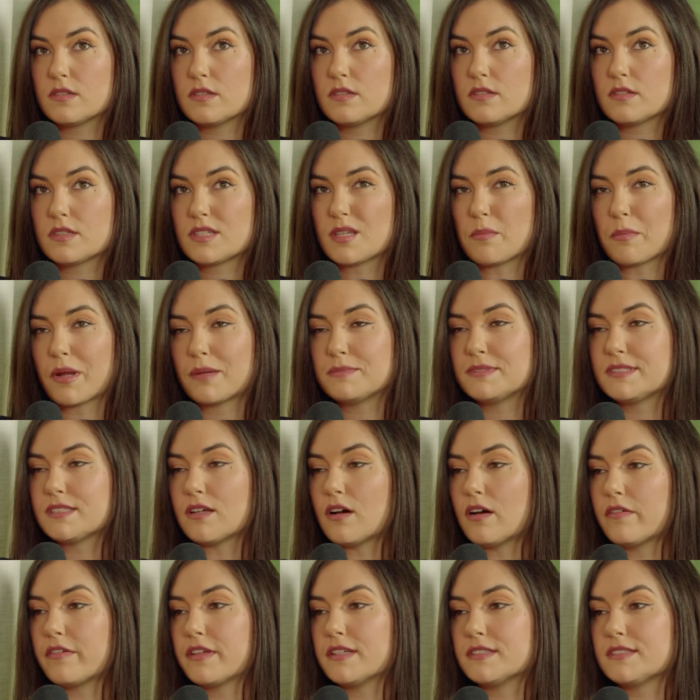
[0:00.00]
sometimes it's
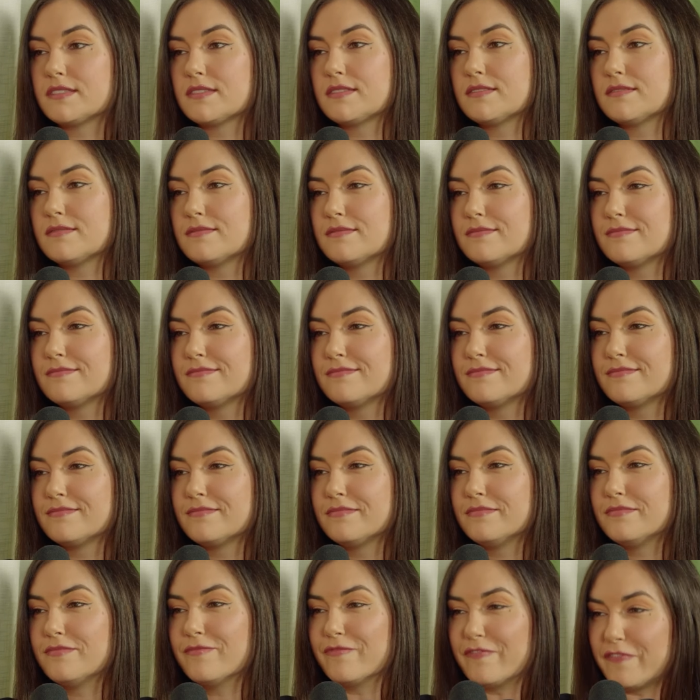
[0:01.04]
obvious
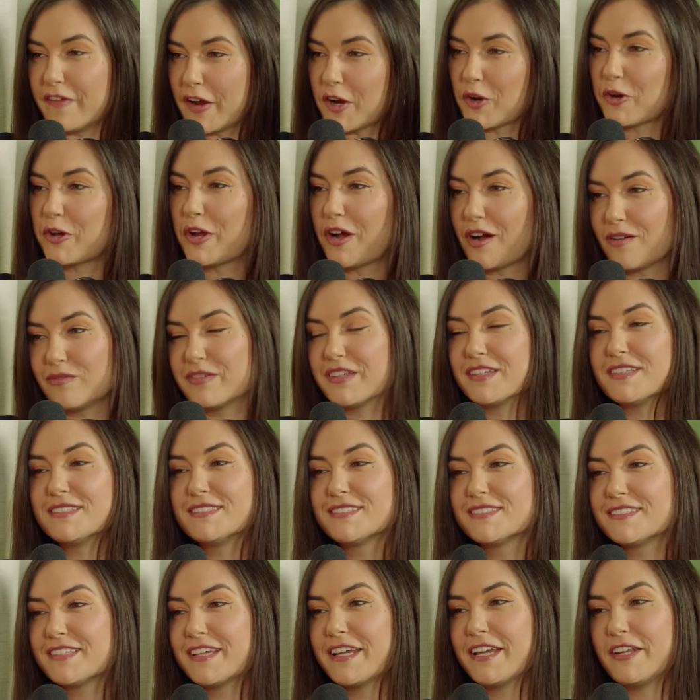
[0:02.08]
very obvious
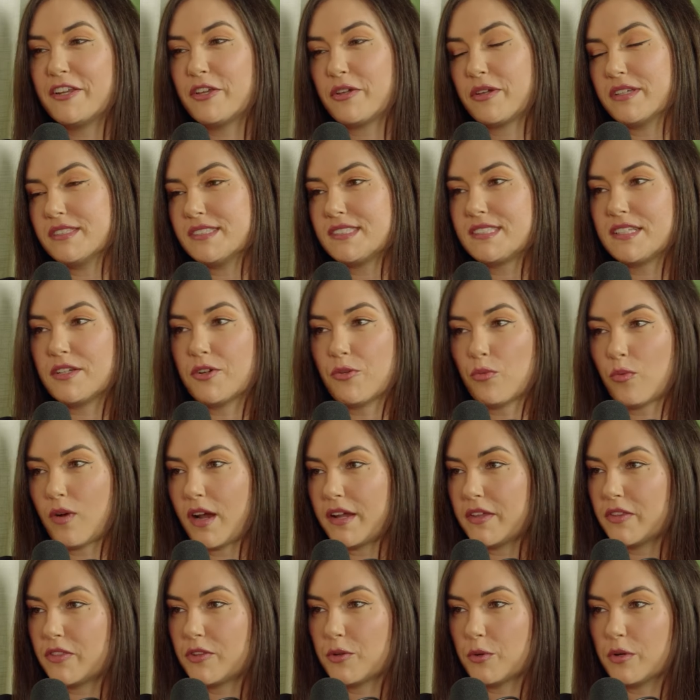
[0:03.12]
yeah. and you can see
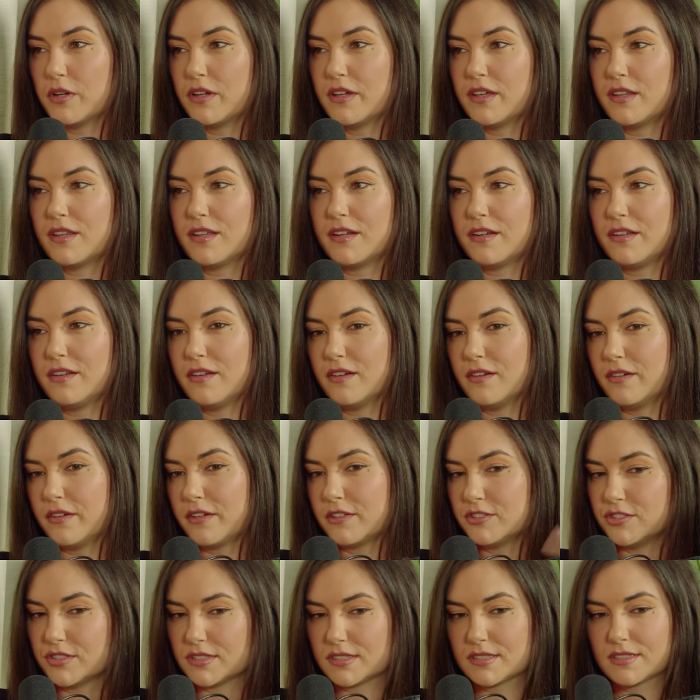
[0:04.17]
right through it and then you know you
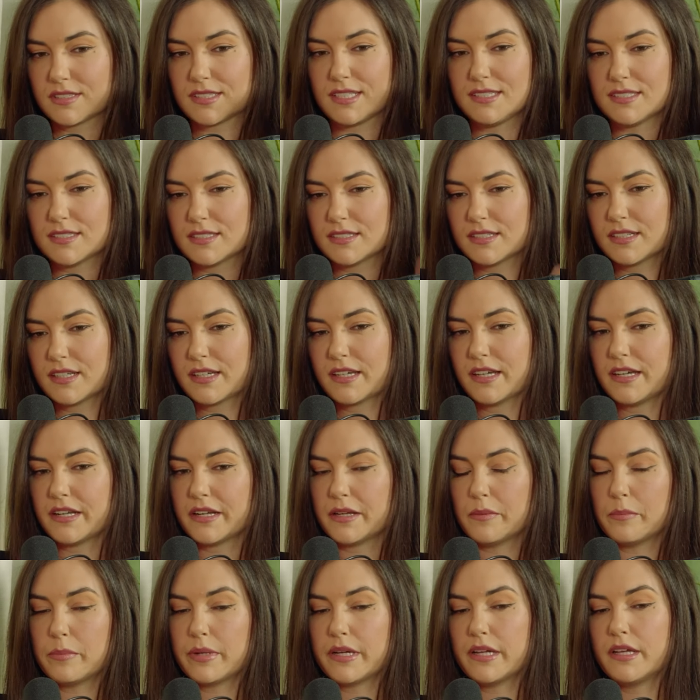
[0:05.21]
can just cut
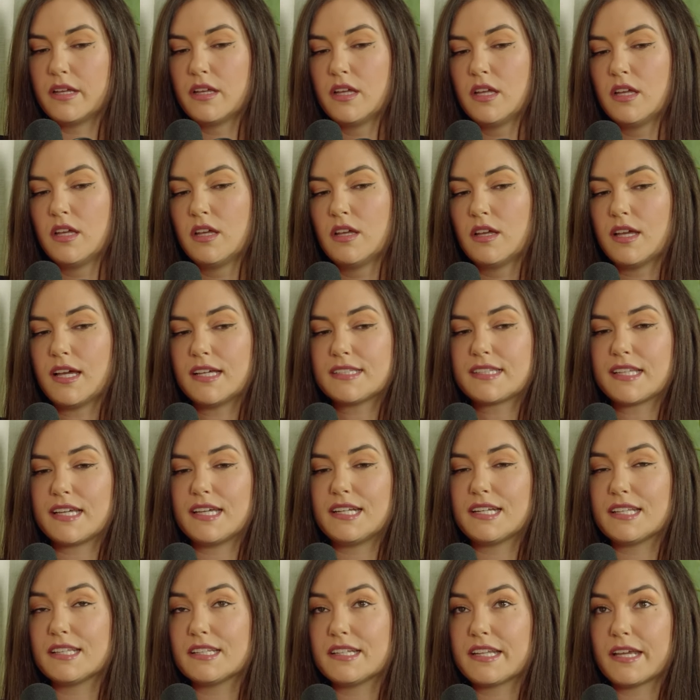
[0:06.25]
it but at the
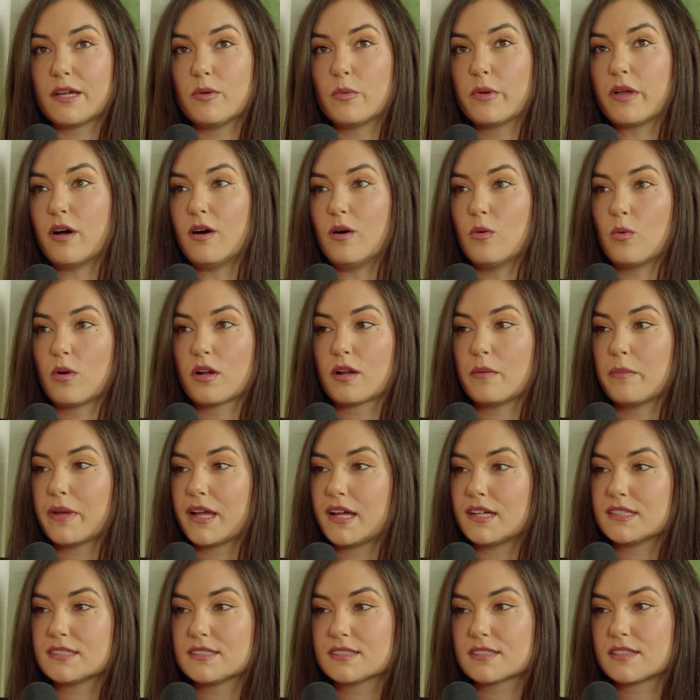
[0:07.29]
end of the day we all wear a
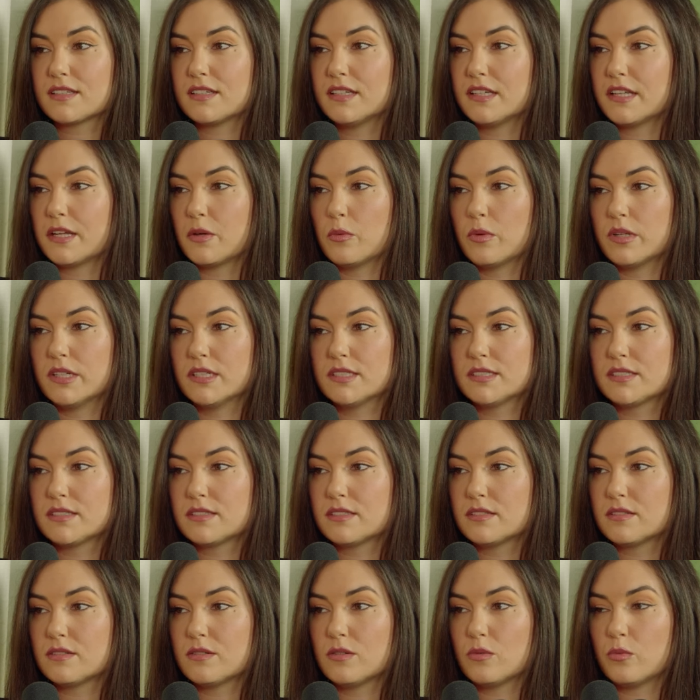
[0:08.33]
mask anyways
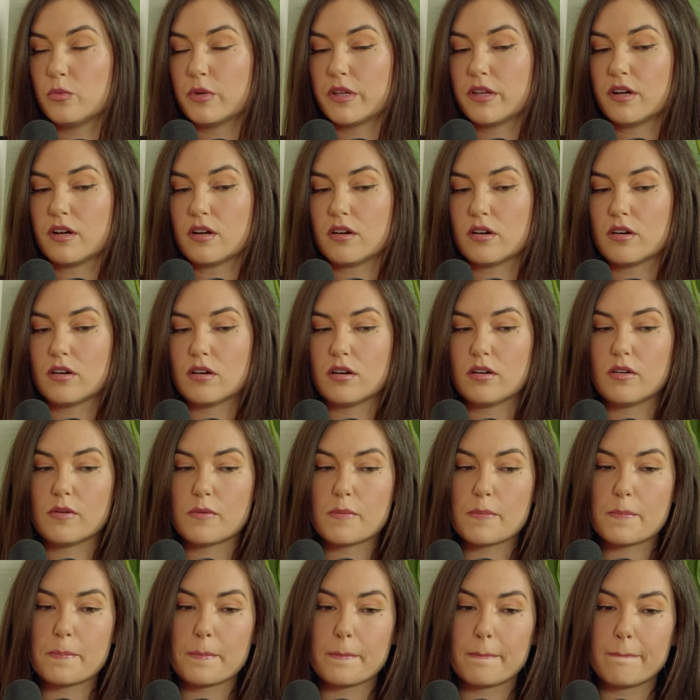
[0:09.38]
yeah. we all
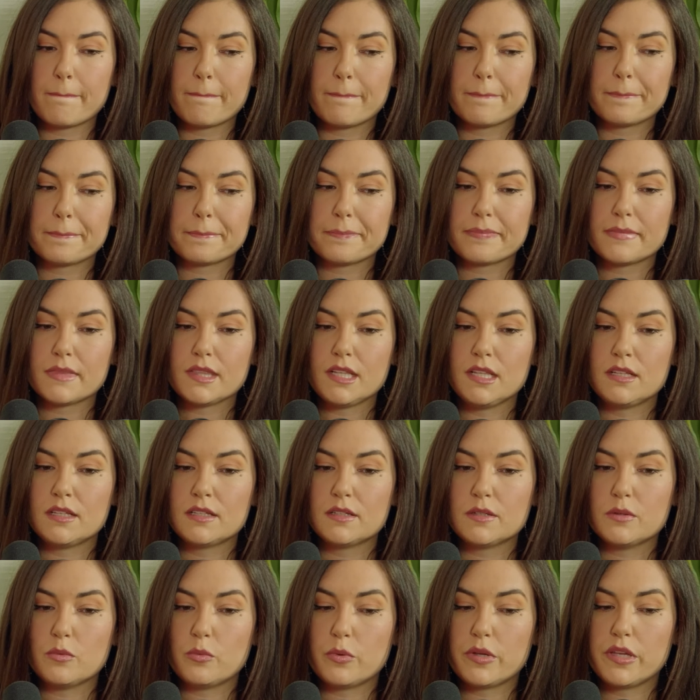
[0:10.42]

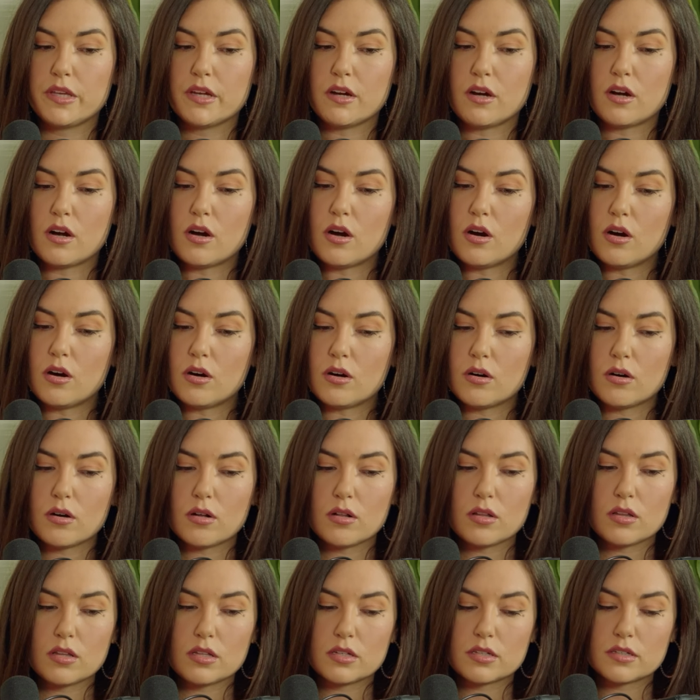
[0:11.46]
we
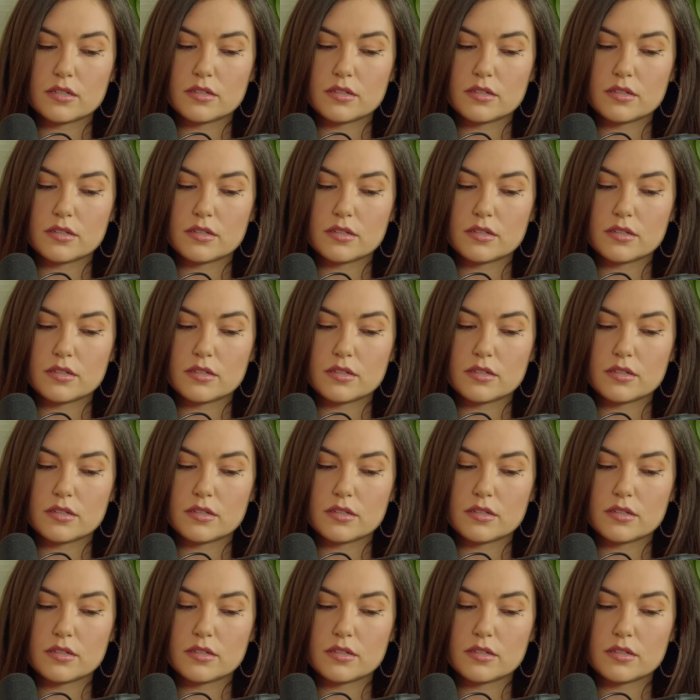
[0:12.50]
all